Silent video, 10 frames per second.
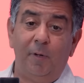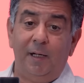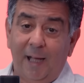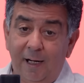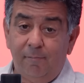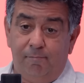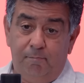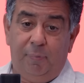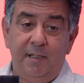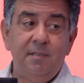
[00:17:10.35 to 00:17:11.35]
And that
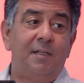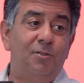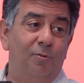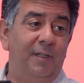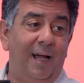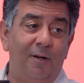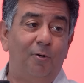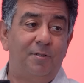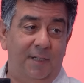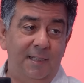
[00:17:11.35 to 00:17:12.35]
brings us to the
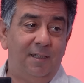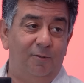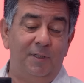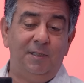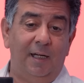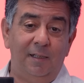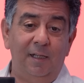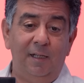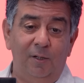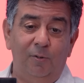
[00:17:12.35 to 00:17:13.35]
Altroz Racer, which I
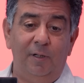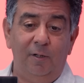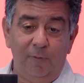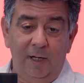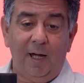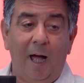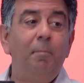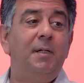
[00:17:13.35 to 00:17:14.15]
think, in a way, I'm